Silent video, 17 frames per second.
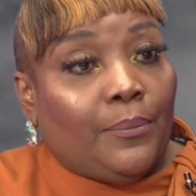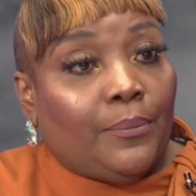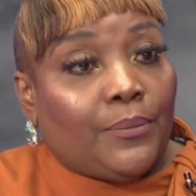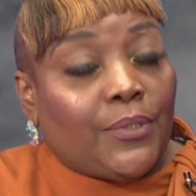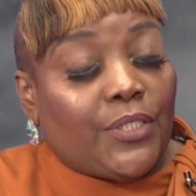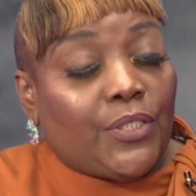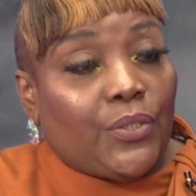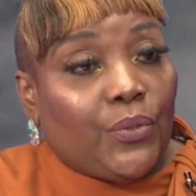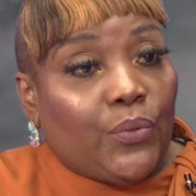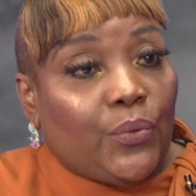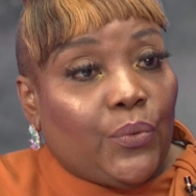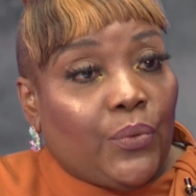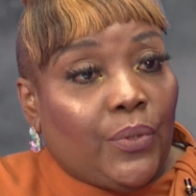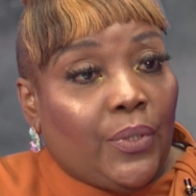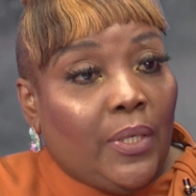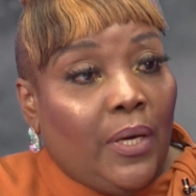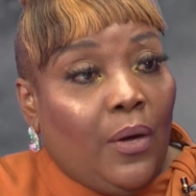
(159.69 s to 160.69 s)

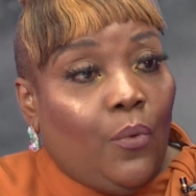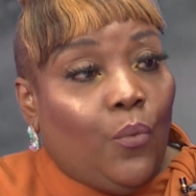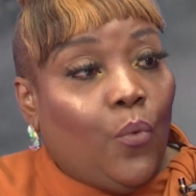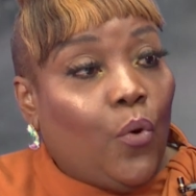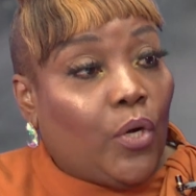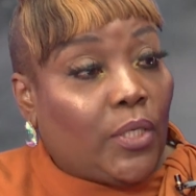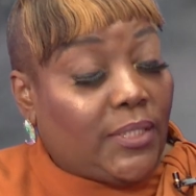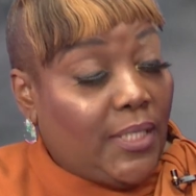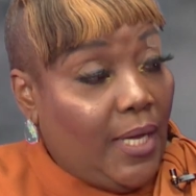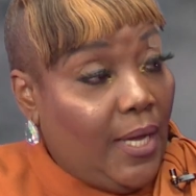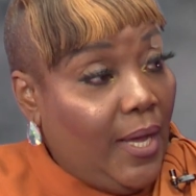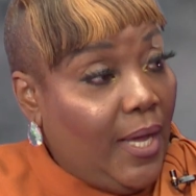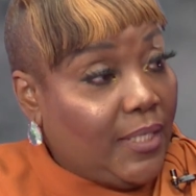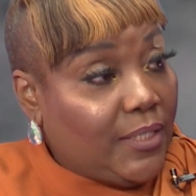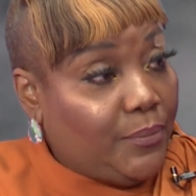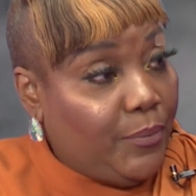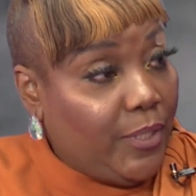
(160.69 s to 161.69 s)
So water
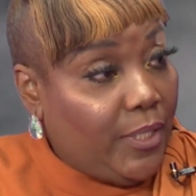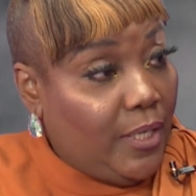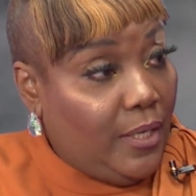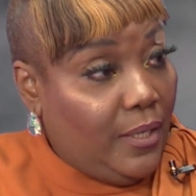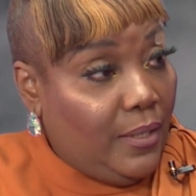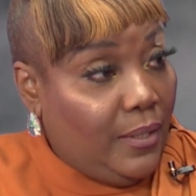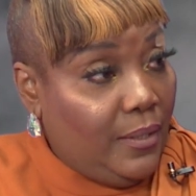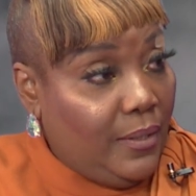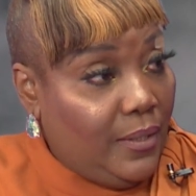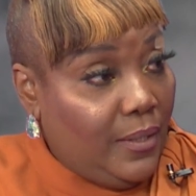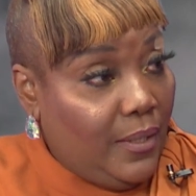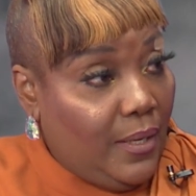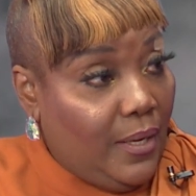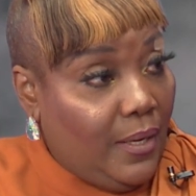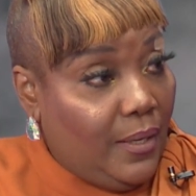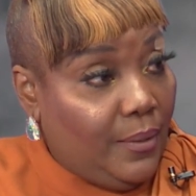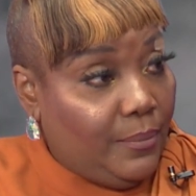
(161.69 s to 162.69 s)
has been a
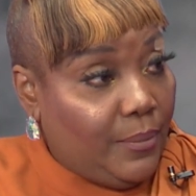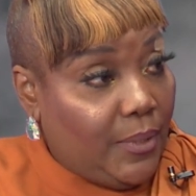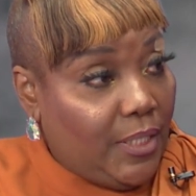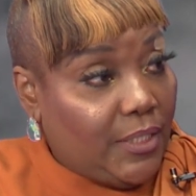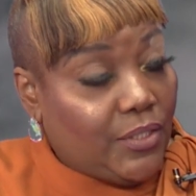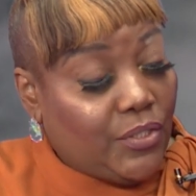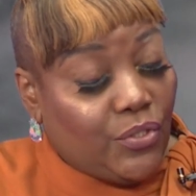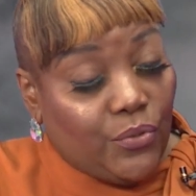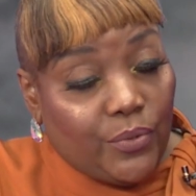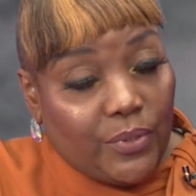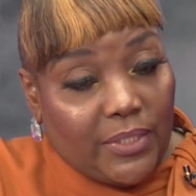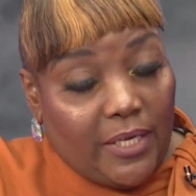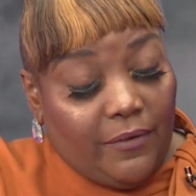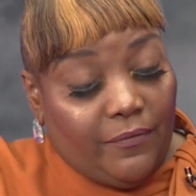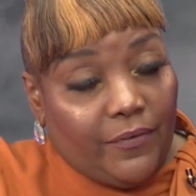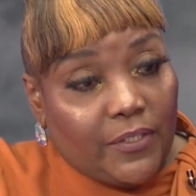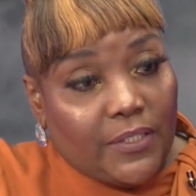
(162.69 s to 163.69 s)
issue
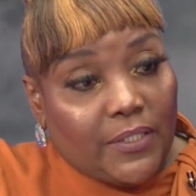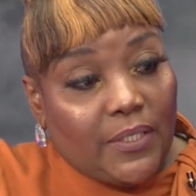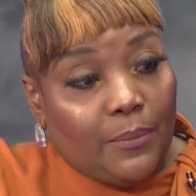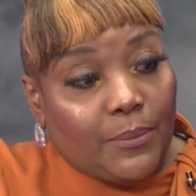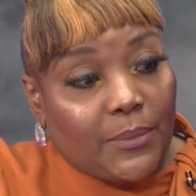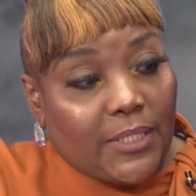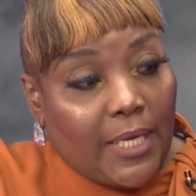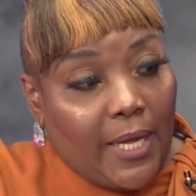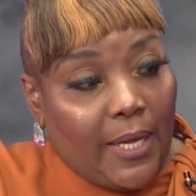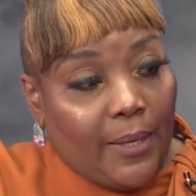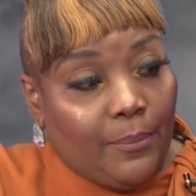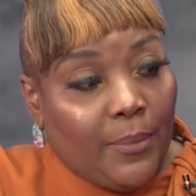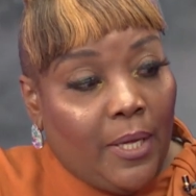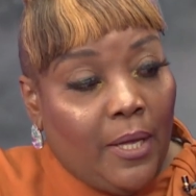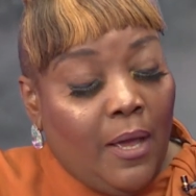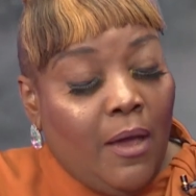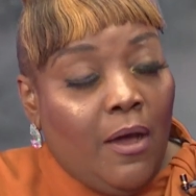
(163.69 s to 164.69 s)
there for some time.
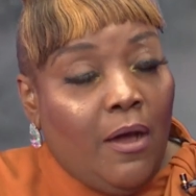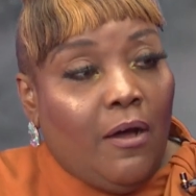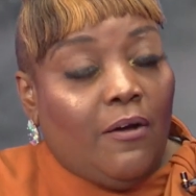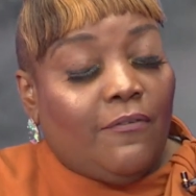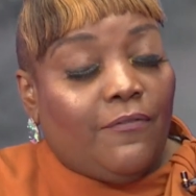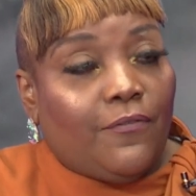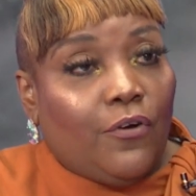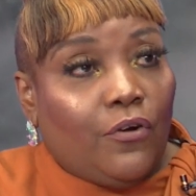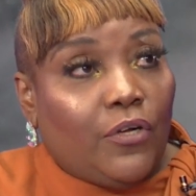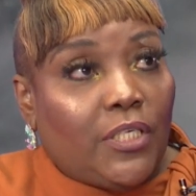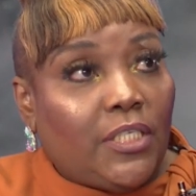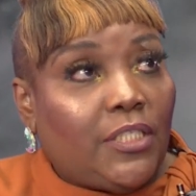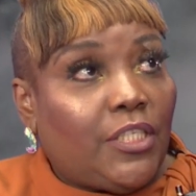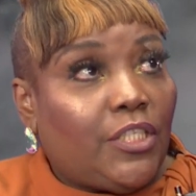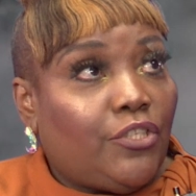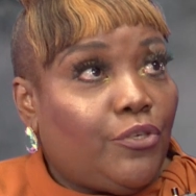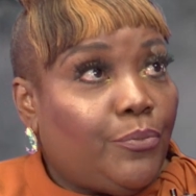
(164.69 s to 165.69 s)
Of course, the
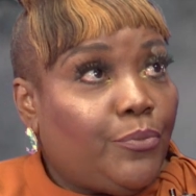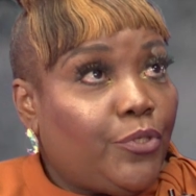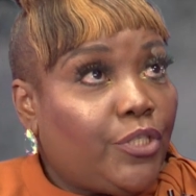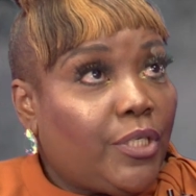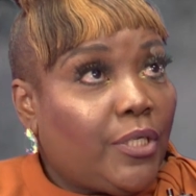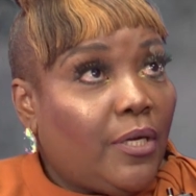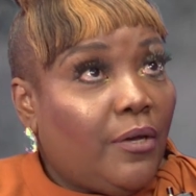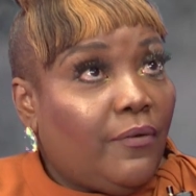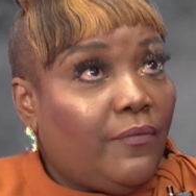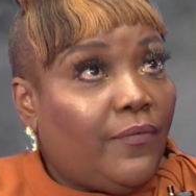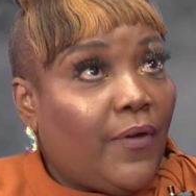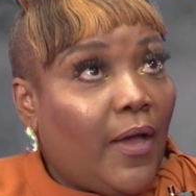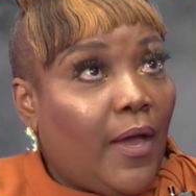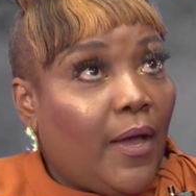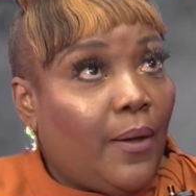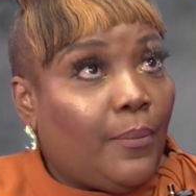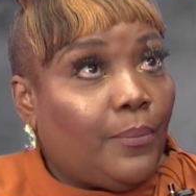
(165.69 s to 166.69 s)
distribution of
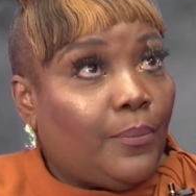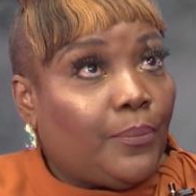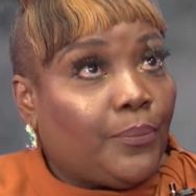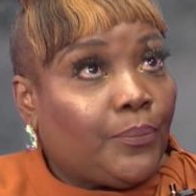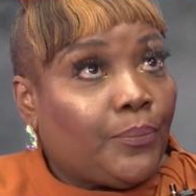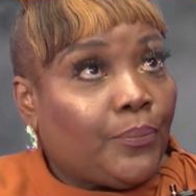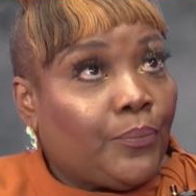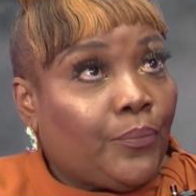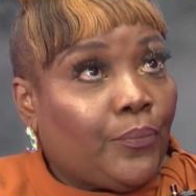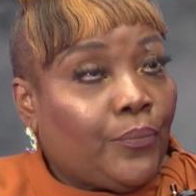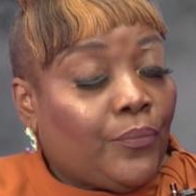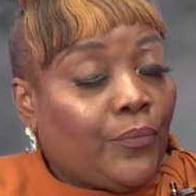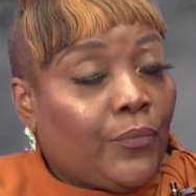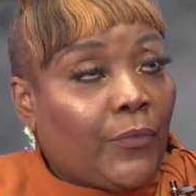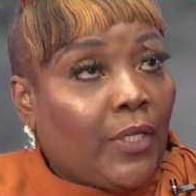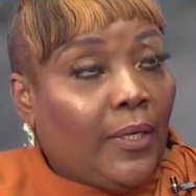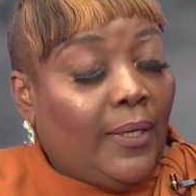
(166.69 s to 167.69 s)

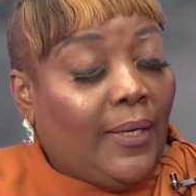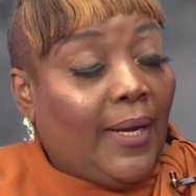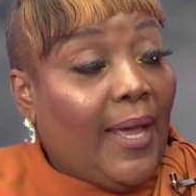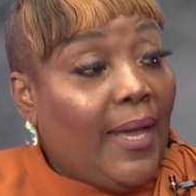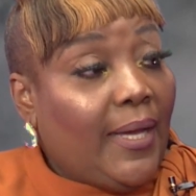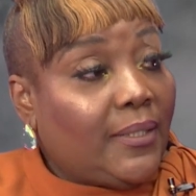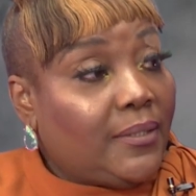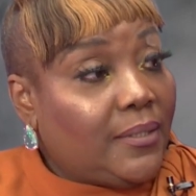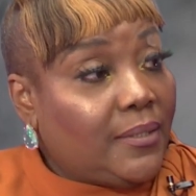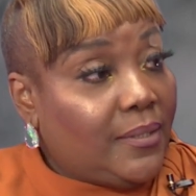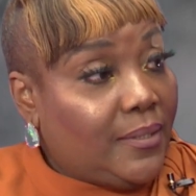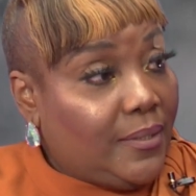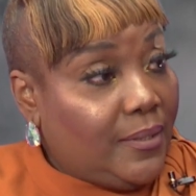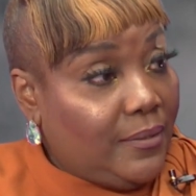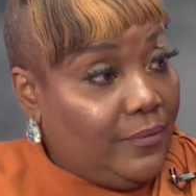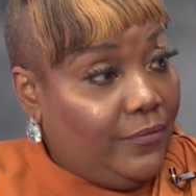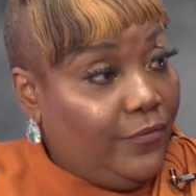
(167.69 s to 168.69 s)
lands
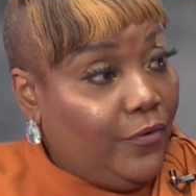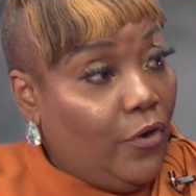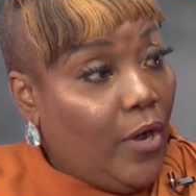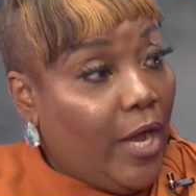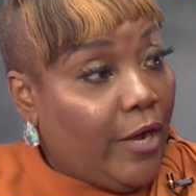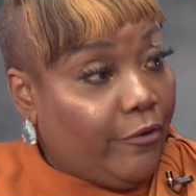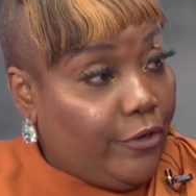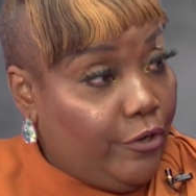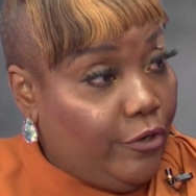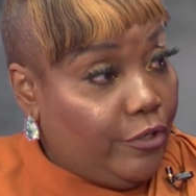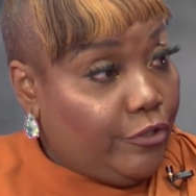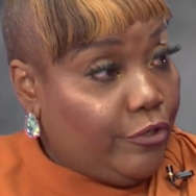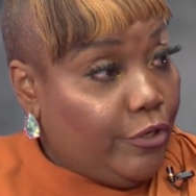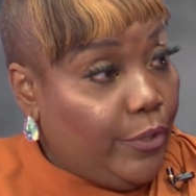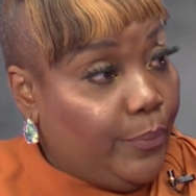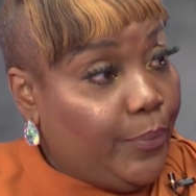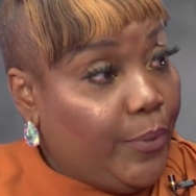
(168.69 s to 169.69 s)
for
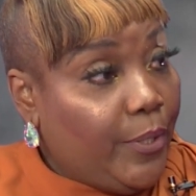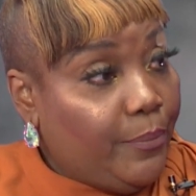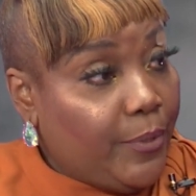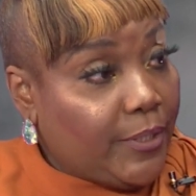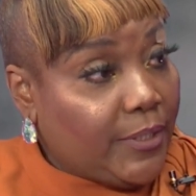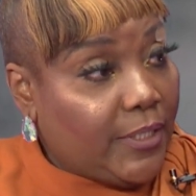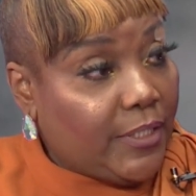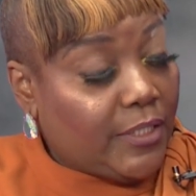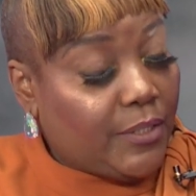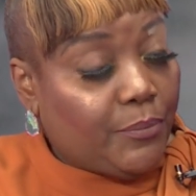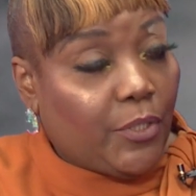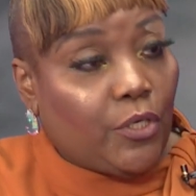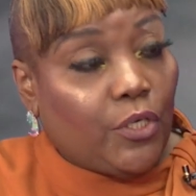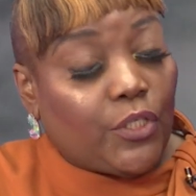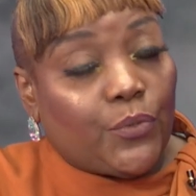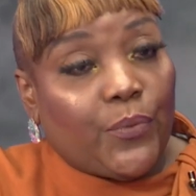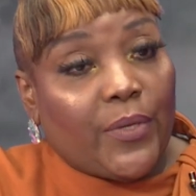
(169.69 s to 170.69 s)
agricultural purposes,
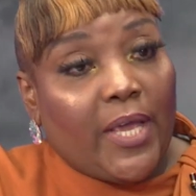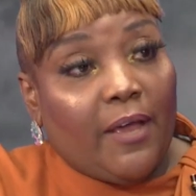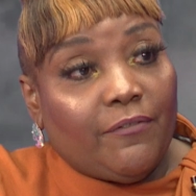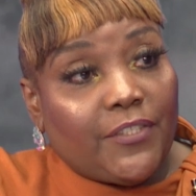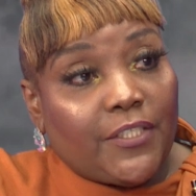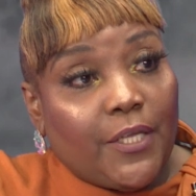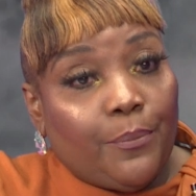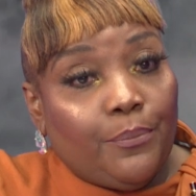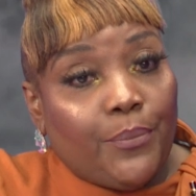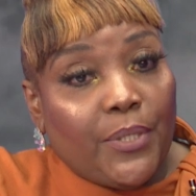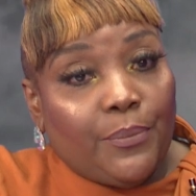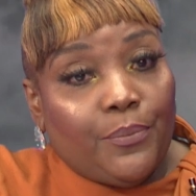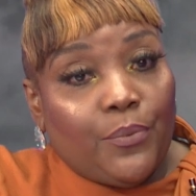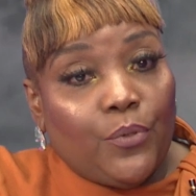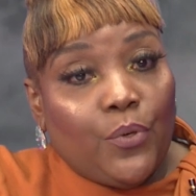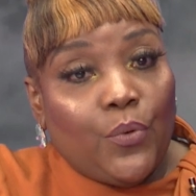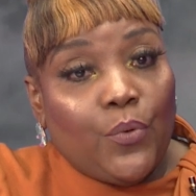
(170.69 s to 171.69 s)
because we have some
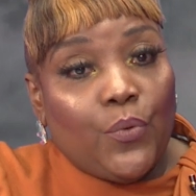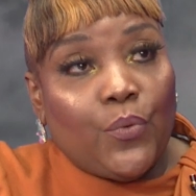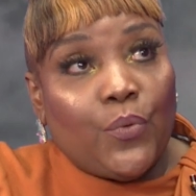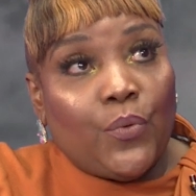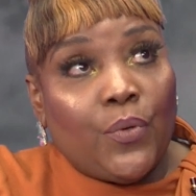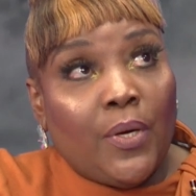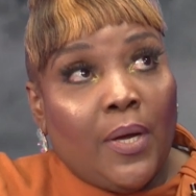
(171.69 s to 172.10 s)
people who